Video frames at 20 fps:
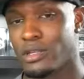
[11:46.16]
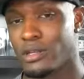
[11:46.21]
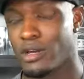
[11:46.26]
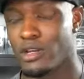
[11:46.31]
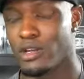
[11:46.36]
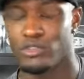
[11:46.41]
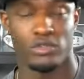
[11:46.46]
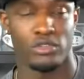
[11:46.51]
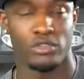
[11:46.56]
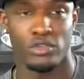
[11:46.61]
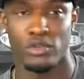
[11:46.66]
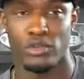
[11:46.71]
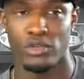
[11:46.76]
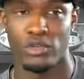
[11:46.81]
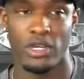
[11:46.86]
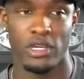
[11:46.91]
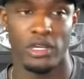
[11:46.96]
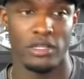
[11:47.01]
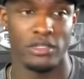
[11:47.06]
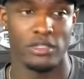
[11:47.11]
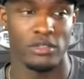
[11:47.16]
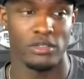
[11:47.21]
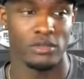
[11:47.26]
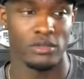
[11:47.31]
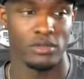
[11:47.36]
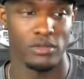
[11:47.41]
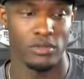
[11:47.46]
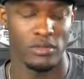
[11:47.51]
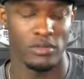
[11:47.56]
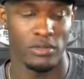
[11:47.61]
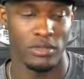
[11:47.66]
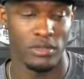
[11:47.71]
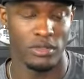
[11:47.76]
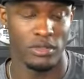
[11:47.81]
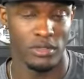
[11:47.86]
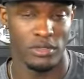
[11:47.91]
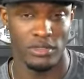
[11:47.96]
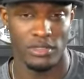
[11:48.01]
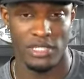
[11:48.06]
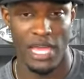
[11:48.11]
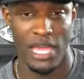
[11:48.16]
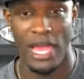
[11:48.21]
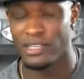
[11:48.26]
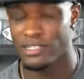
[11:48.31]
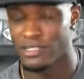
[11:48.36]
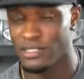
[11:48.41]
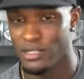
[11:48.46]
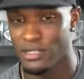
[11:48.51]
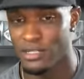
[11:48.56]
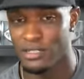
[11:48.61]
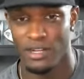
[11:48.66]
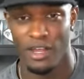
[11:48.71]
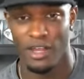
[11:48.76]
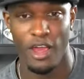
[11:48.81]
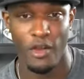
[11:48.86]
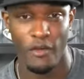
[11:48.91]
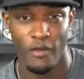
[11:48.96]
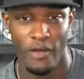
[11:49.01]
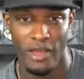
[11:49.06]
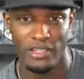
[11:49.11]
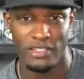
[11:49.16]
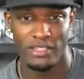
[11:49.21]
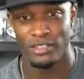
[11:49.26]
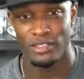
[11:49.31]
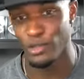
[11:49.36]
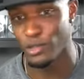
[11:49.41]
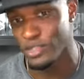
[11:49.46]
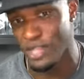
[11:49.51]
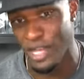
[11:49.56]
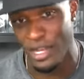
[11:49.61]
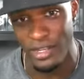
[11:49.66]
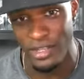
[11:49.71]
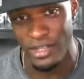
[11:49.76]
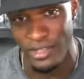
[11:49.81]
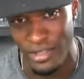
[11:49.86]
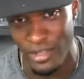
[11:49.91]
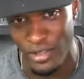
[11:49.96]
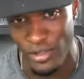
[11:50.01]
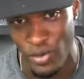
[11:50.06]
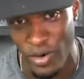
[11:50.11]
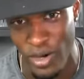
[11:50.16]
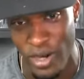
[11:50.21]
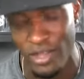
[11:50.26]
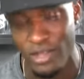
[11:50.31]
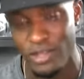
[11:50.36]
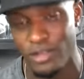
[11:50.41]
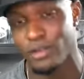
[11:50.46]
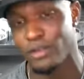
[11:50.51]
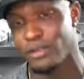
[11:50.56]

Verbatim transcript: also too, you get into taxes and IRS and those kind of things, right? You know,